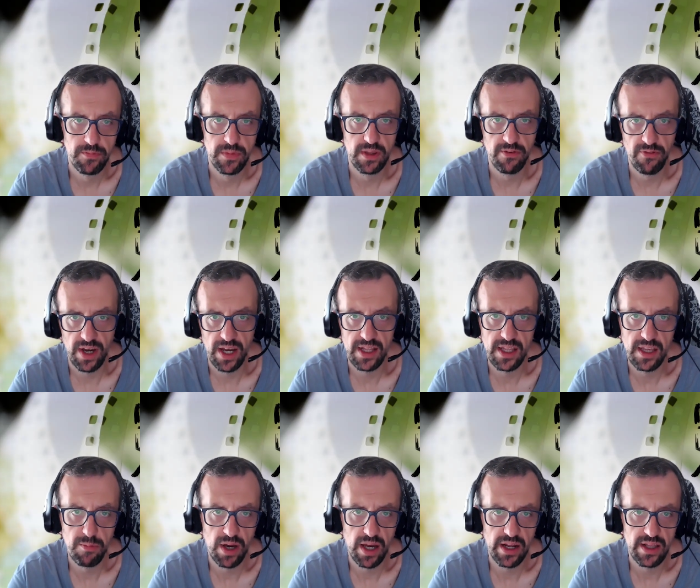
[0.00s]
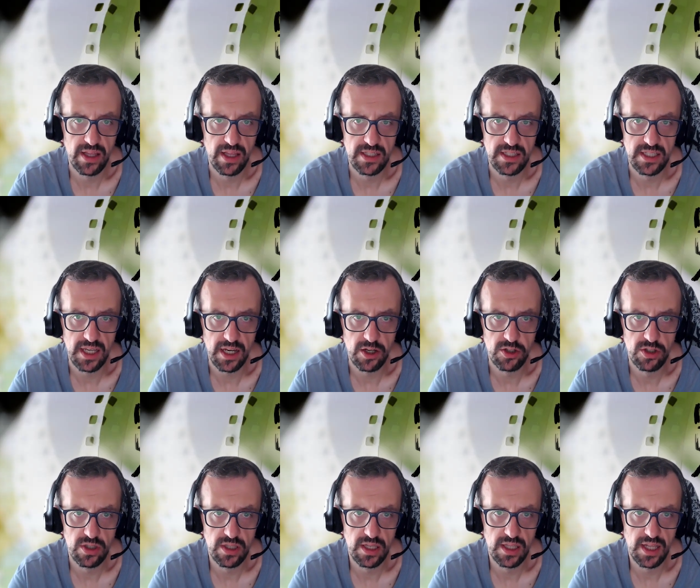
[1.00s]
the fighting part is
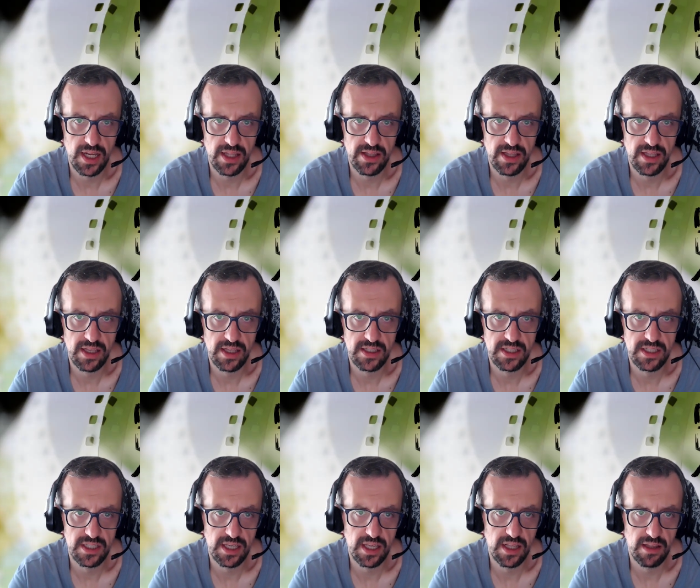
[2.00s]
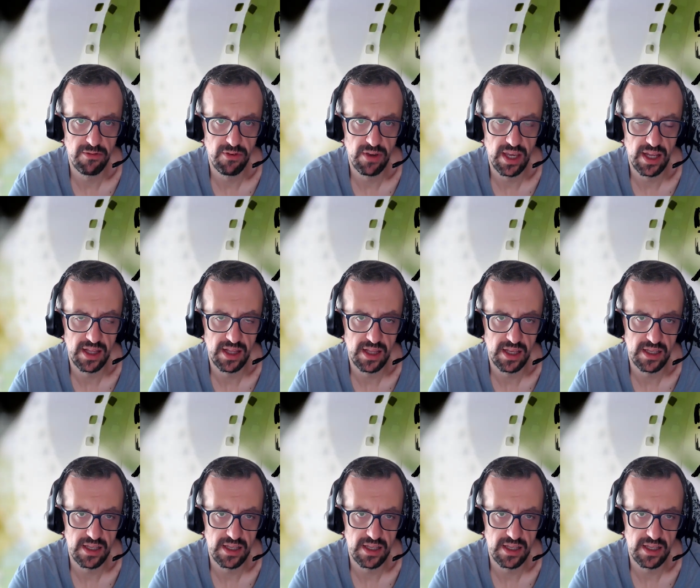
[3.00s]
actually not as significant